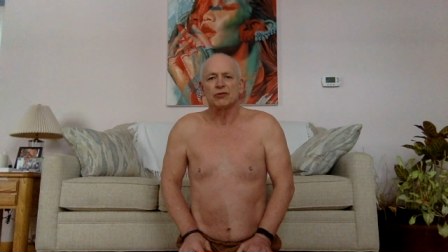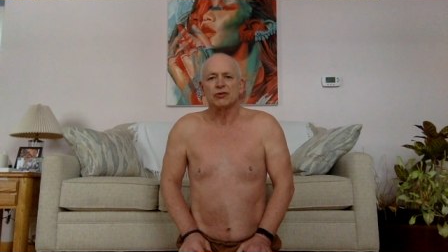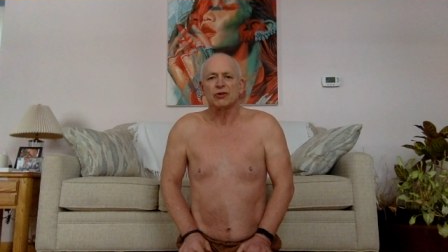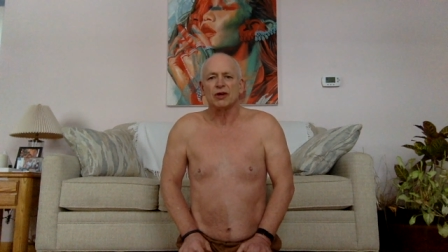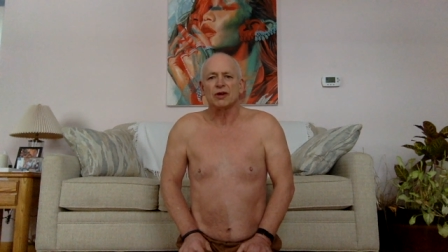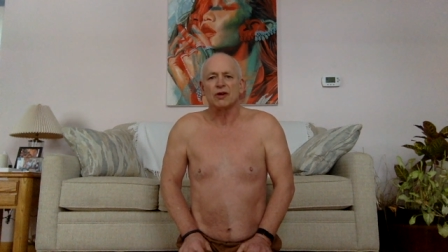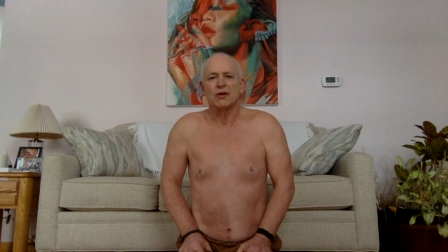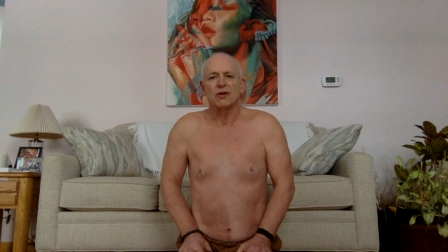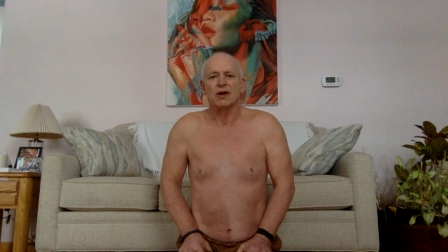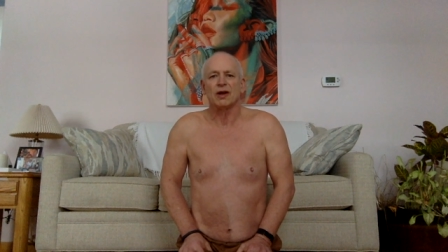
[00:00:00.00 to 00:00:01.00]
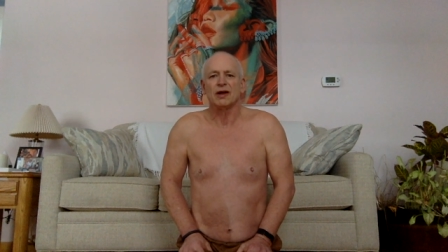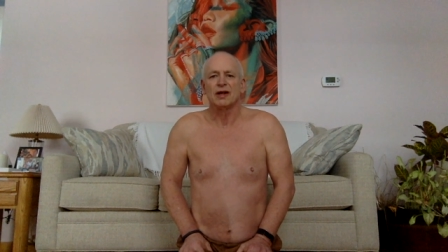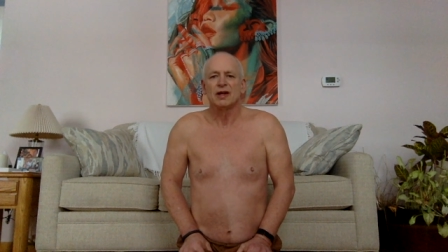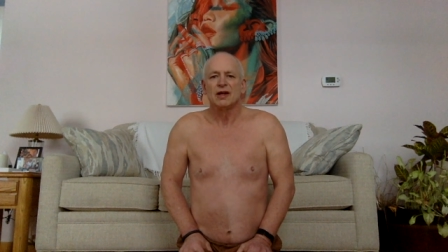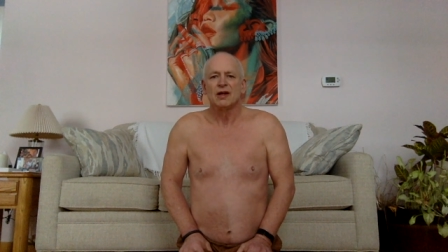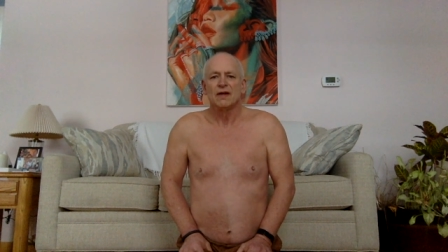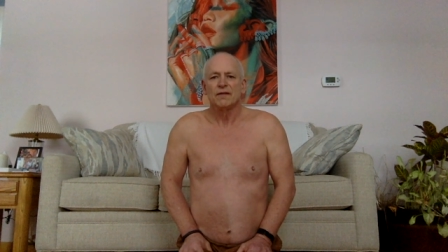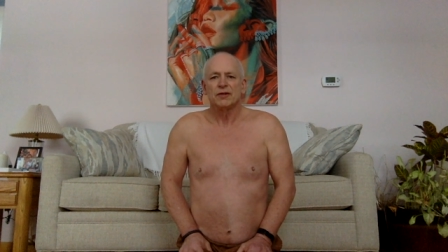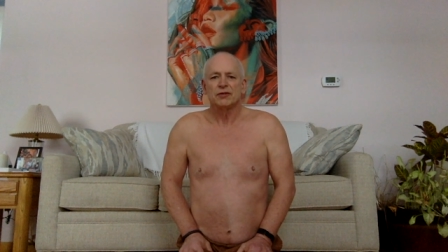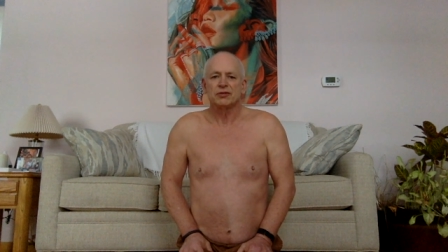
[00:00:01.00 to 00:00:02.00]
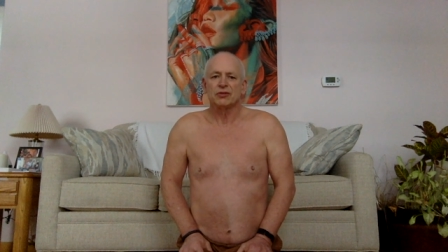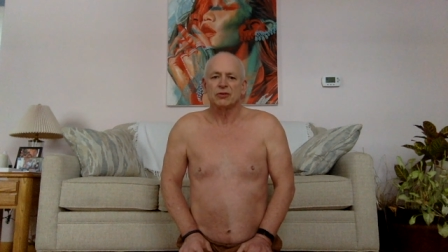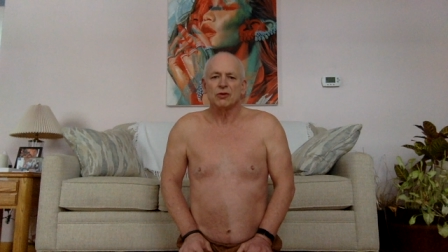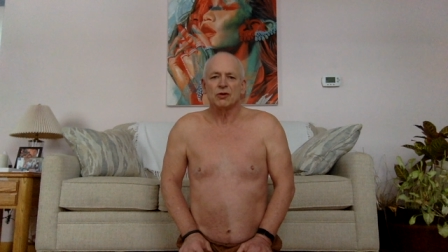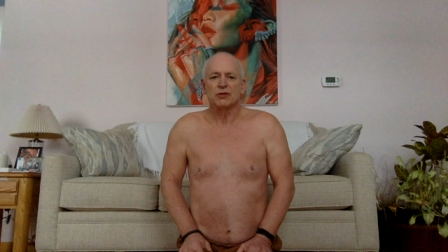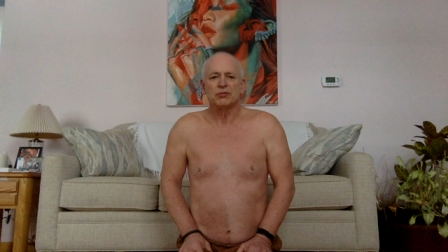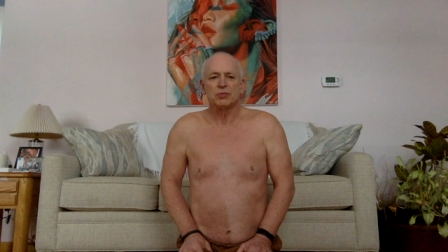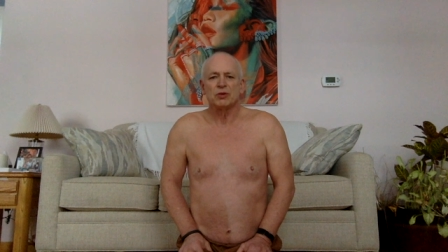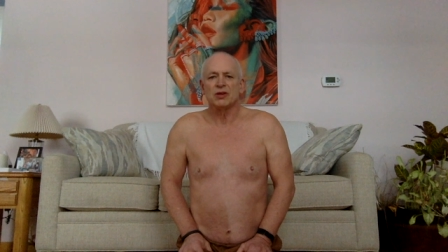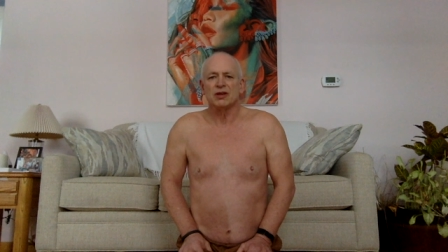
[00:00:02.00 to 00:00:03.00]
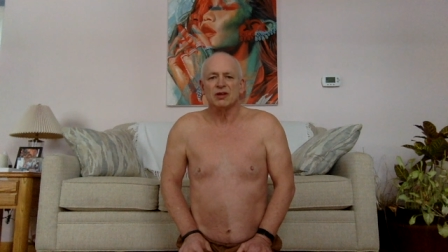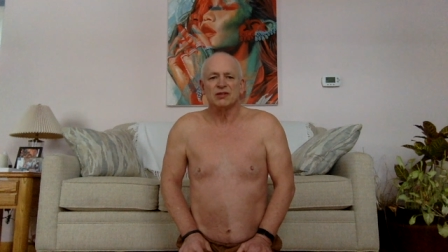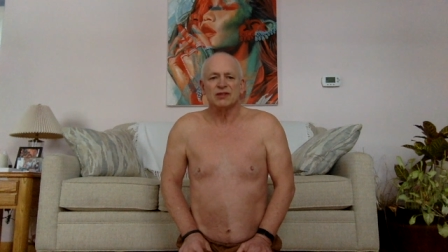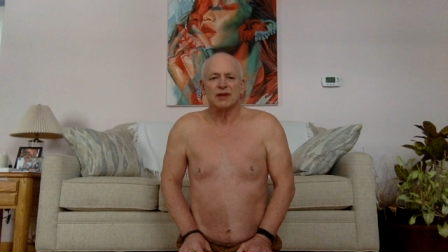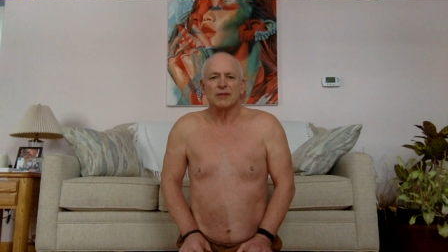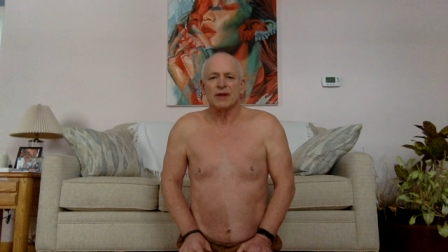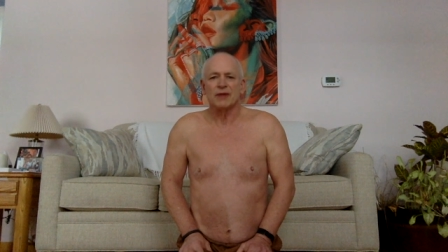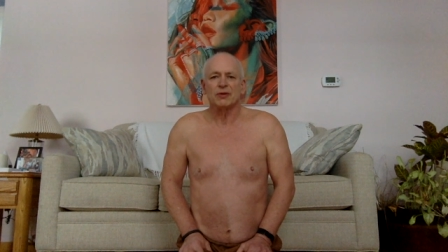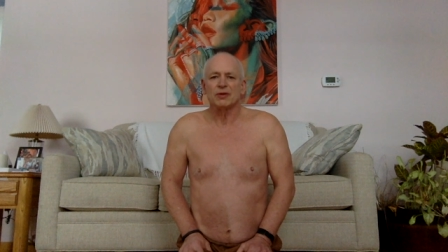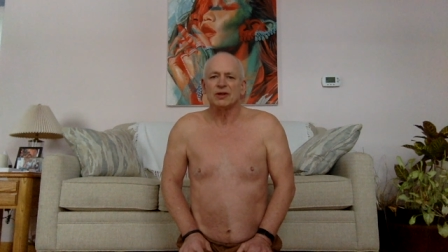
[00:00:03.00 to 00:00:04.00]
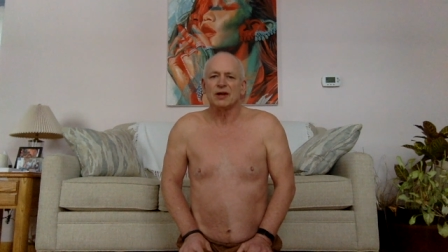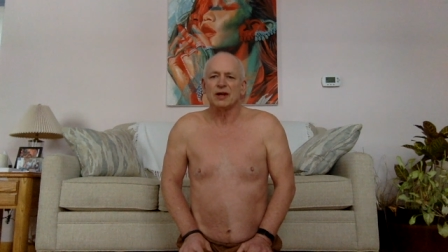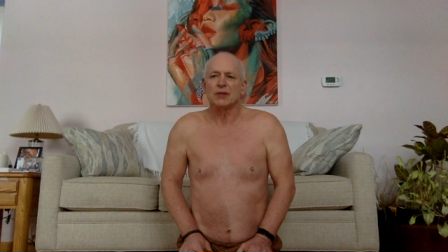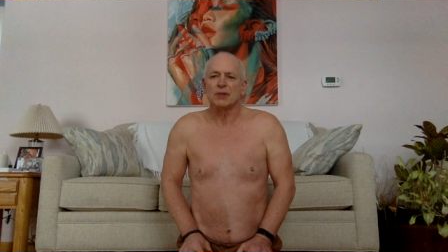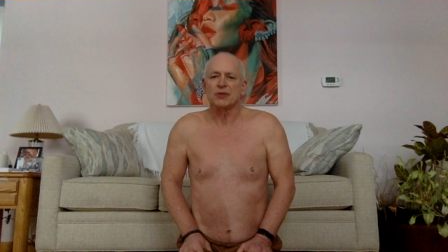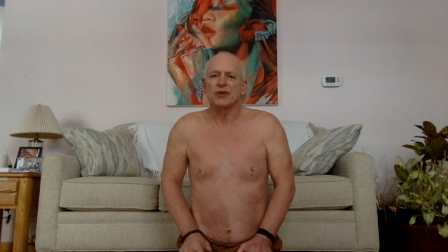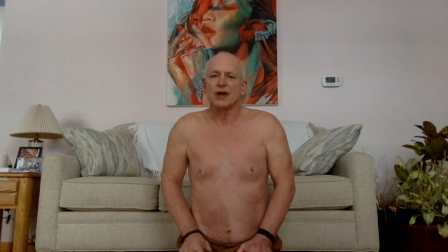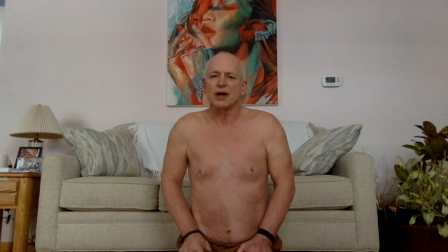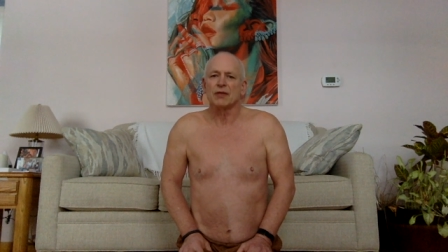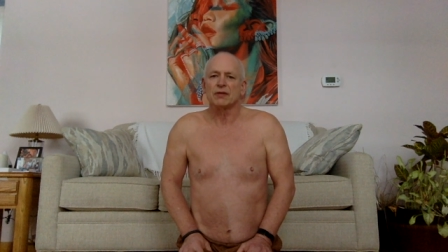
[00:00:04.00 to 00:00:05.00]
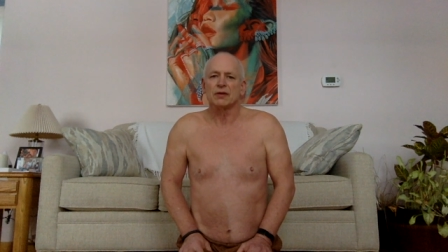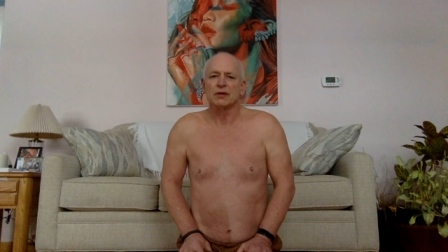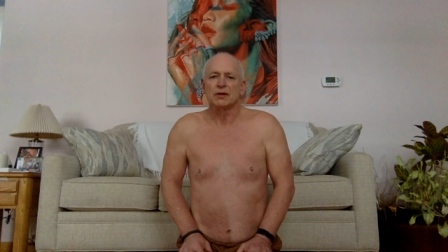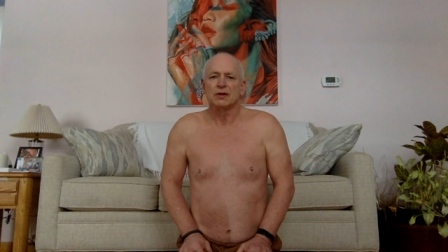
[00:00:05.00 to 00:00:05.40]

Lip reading: You're like, okay, this yoga is pretty easy. I'm not really getting much out of it.